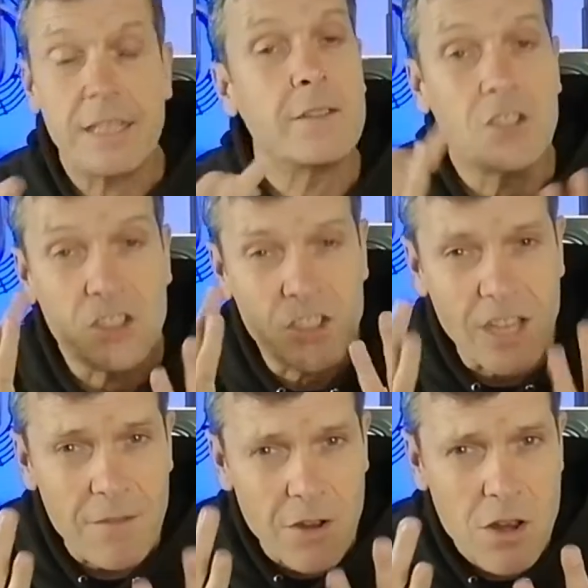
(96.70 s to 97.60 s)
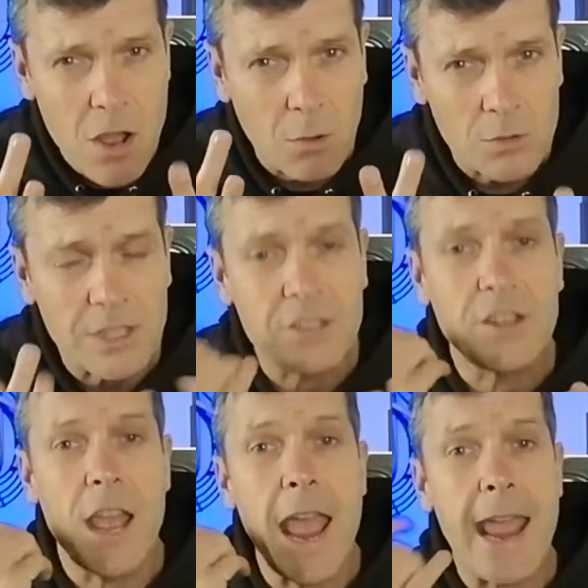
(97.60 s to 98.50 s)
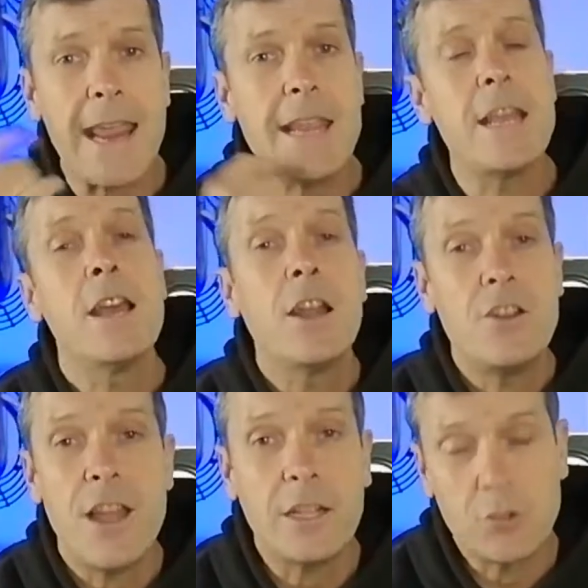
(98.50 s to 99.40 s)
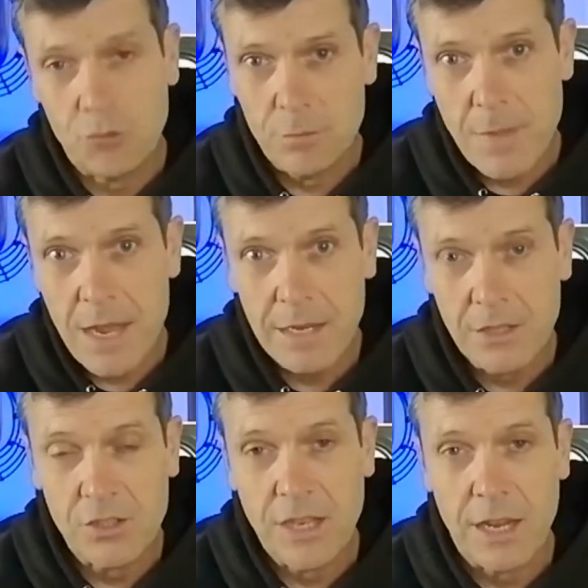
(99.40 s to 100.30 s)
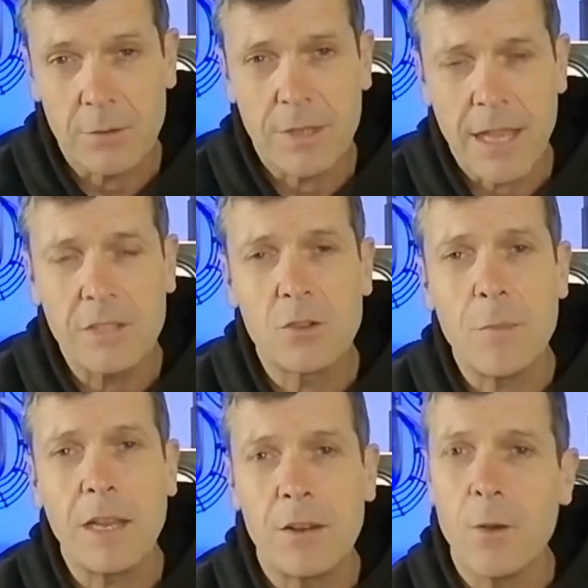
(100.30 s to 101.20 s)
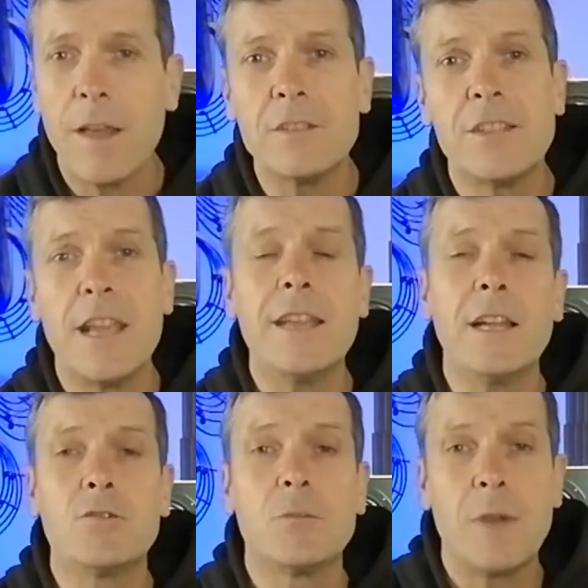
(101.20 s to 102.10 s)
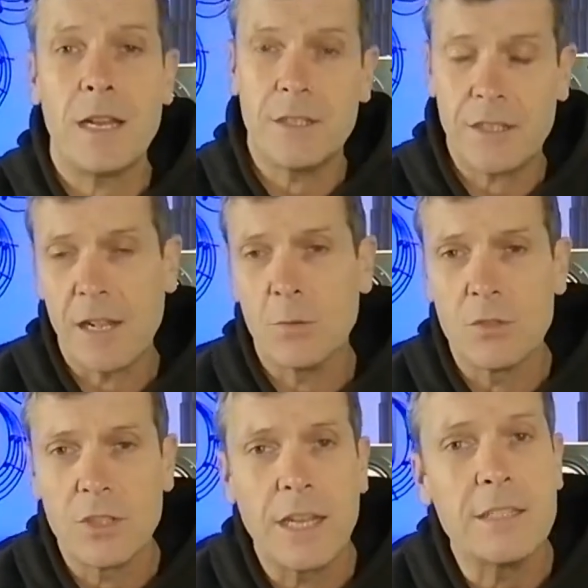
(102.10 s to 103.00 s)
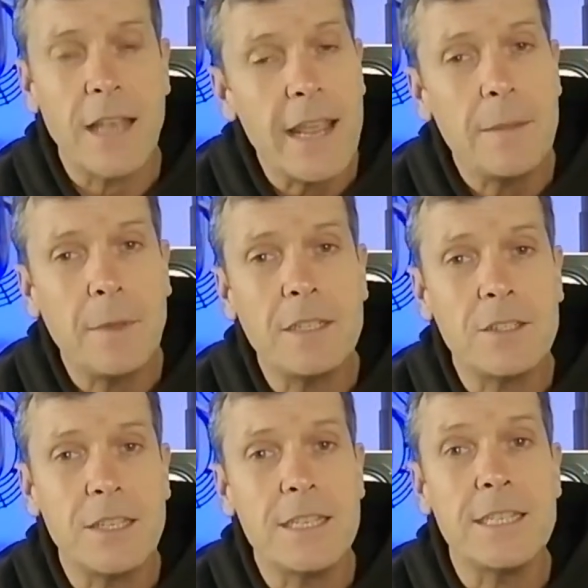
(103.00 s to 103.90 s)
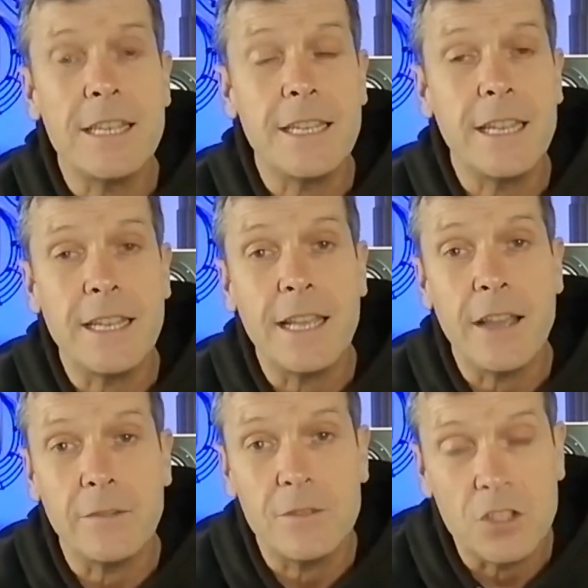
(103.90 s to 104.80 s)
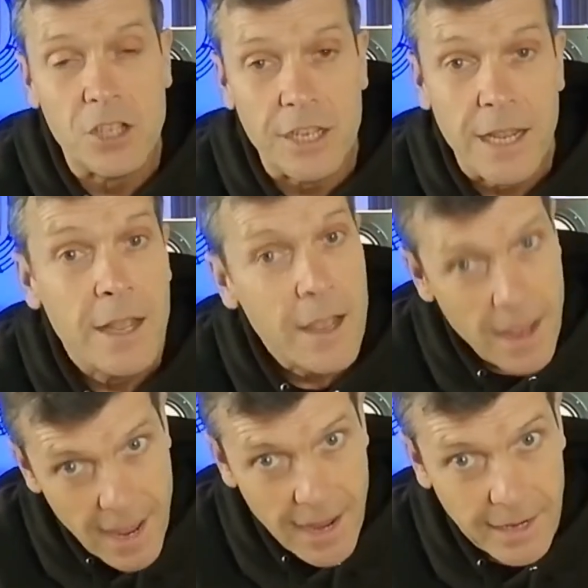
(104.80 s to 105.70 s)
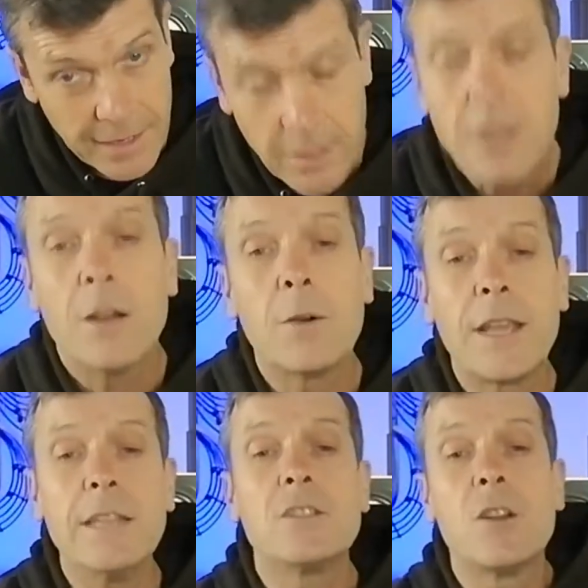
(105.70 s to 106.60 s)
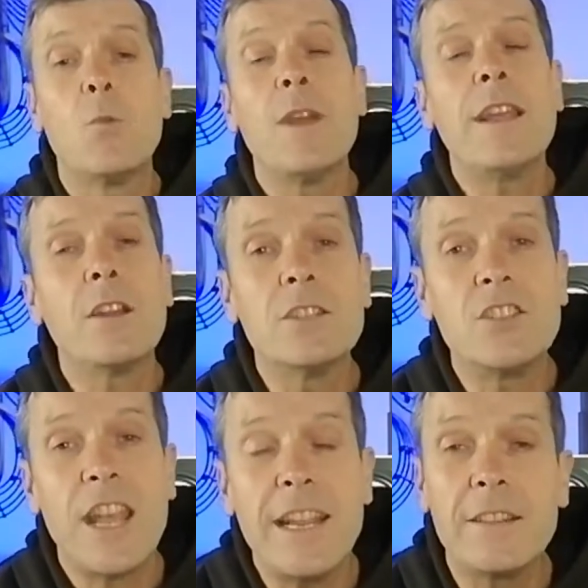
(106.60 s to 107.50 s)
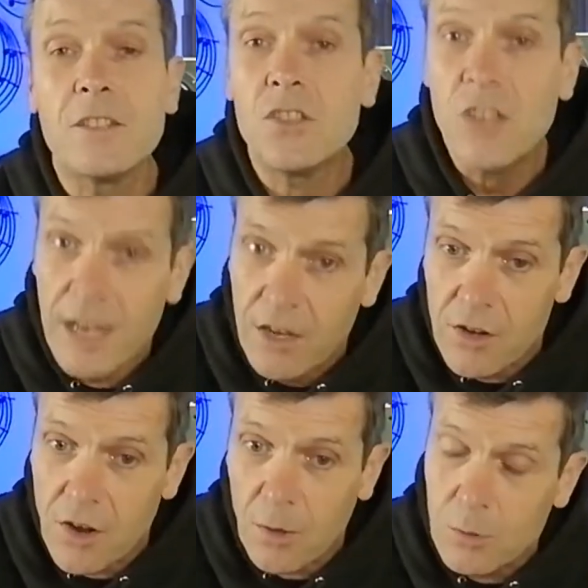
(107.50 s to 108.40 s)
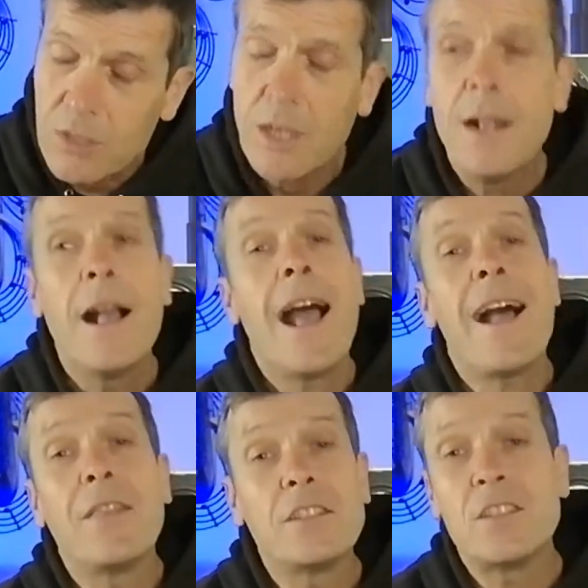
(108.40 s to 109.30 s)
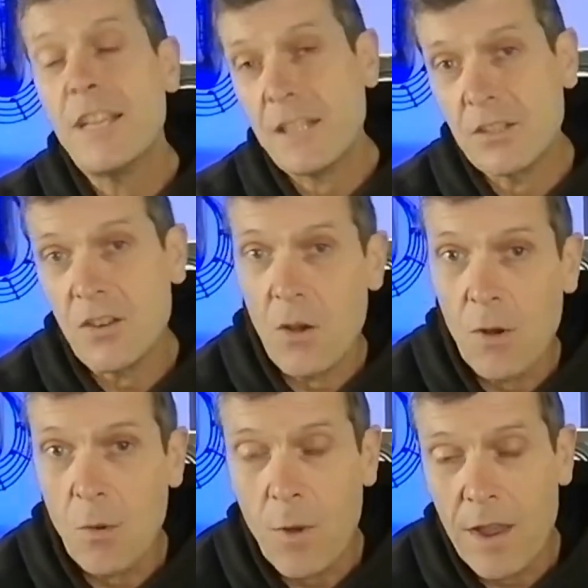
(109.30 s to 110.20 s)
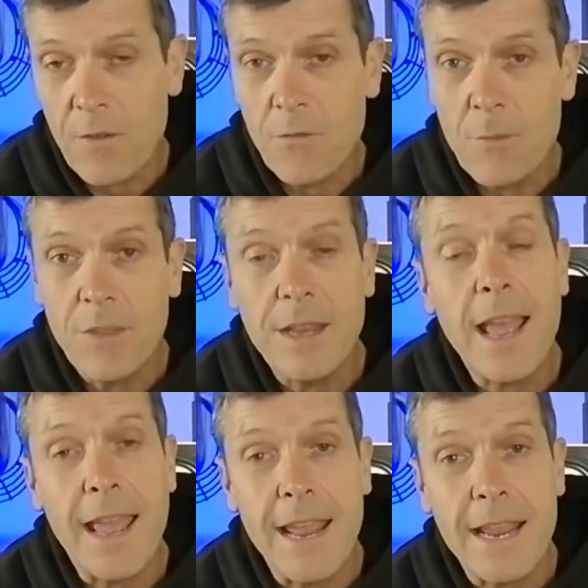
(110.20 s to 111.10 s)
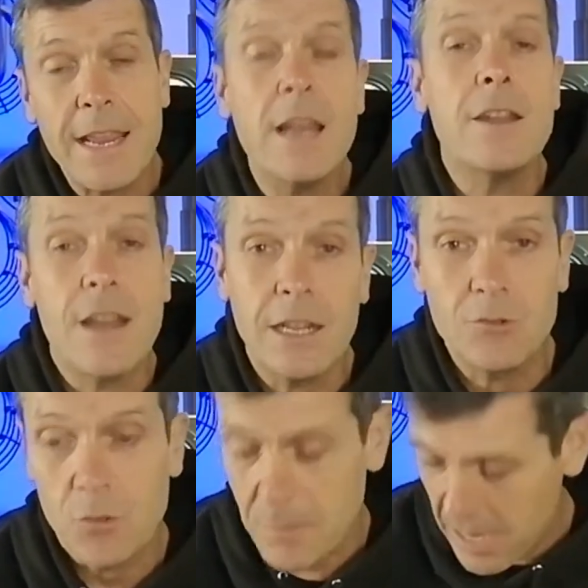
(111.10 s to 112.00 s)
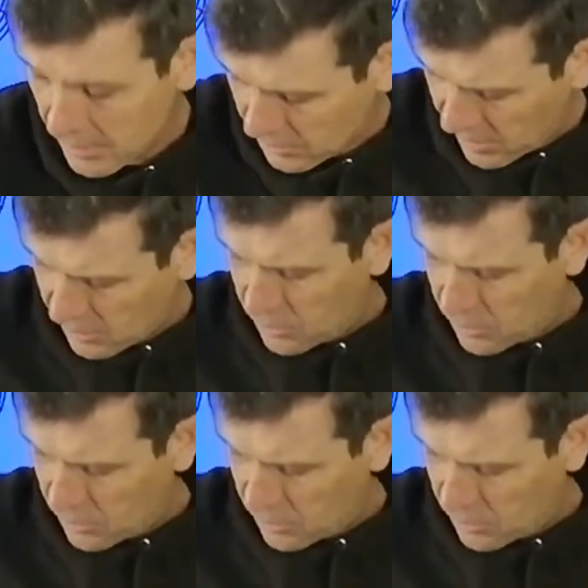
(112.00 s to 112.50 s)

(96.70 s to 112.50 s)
That gives us seven notes. It's the A natural minor scale, okay? So make a note, that's the A natural minor scale. Once again, it's A, B, C, D, E, F, G, A. Okay, so we're gonna take the second note and the sixth note away from the A natural minor scale.